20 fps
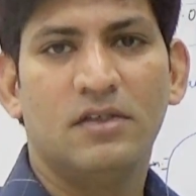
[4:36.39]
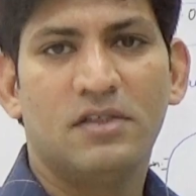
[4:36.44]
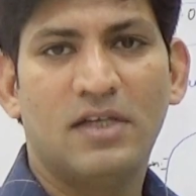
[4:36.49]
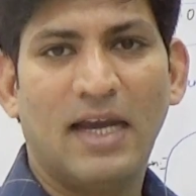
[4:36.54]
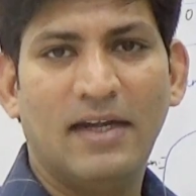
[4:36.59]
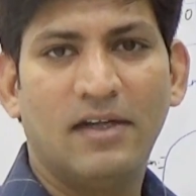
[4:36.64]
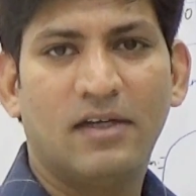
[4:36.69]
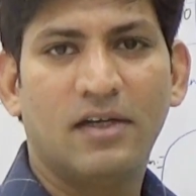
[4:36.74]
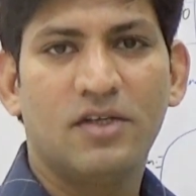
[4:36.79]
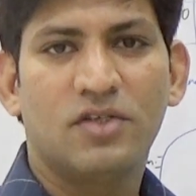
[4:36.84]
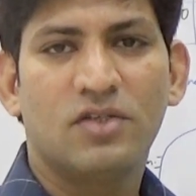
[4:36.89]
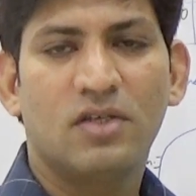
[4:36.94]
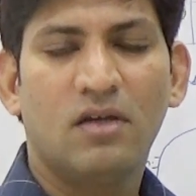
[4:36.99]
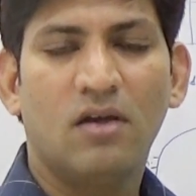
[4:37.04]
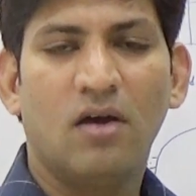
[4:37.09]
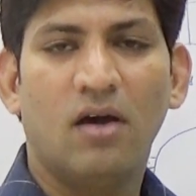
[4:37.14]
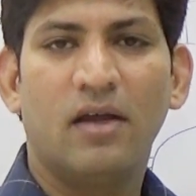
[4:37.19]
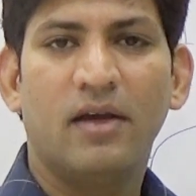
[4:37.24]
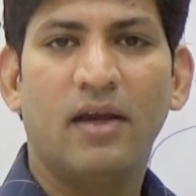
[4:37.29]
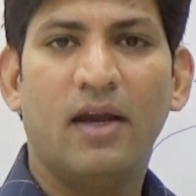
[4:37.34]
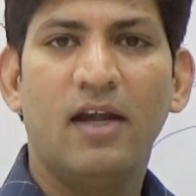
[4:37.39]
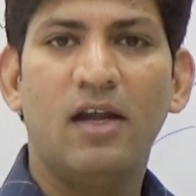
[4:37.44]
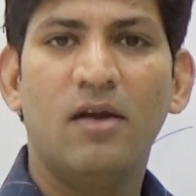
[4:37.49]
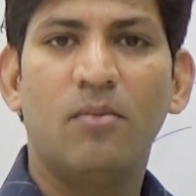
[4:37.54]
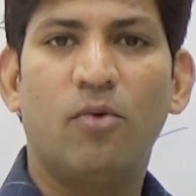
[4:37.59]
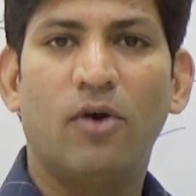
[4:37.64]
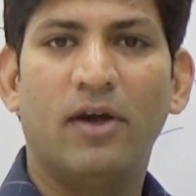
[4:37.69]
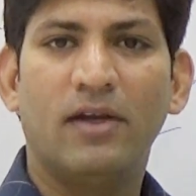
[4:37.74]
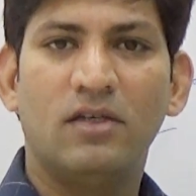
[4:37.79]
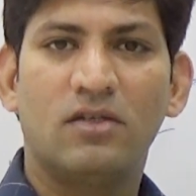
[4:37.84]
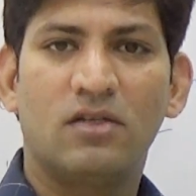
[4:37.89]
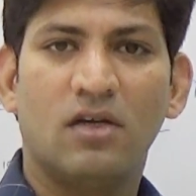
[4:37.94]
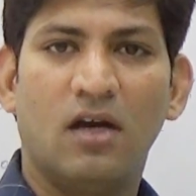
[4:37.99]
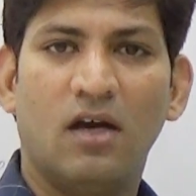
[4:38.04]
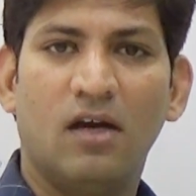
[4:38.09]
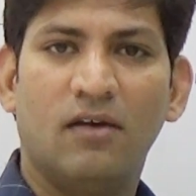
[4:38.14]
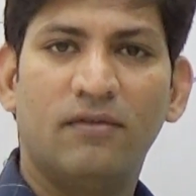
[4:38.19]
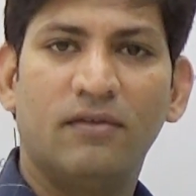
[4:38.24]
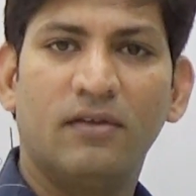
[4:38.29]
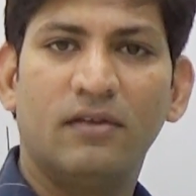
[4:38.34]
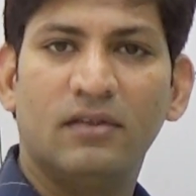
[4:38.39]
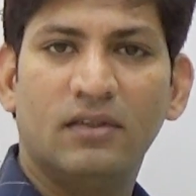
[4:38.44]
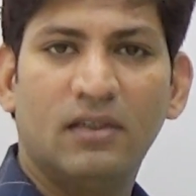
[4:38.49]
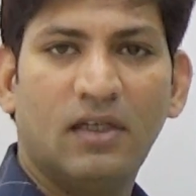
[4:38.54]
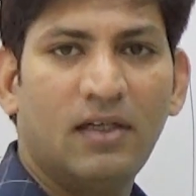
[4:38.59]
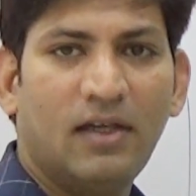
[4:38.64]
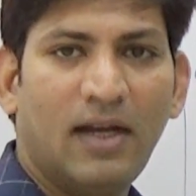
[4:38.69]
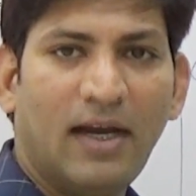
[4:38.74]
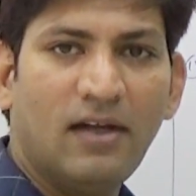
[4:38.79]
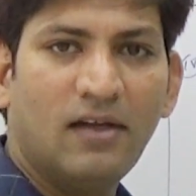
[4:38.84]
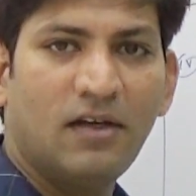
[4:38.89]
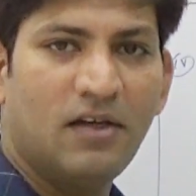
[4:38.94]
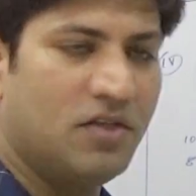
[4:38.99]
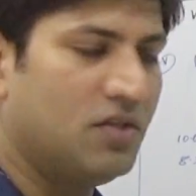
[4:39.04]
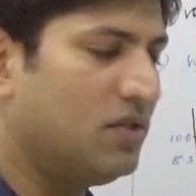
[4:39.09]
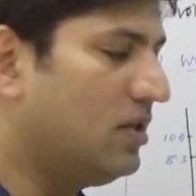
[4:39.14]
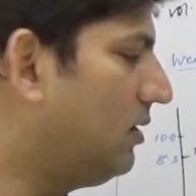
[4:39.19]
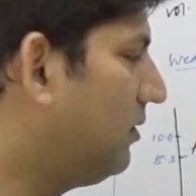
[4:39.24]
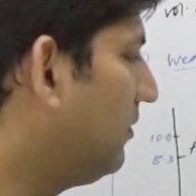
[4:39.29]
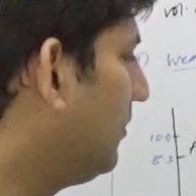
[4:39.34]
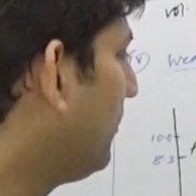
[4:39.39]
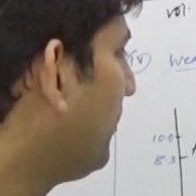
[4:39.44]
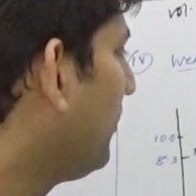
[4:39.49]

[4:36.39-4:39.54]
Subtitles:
titration or end point of the titration.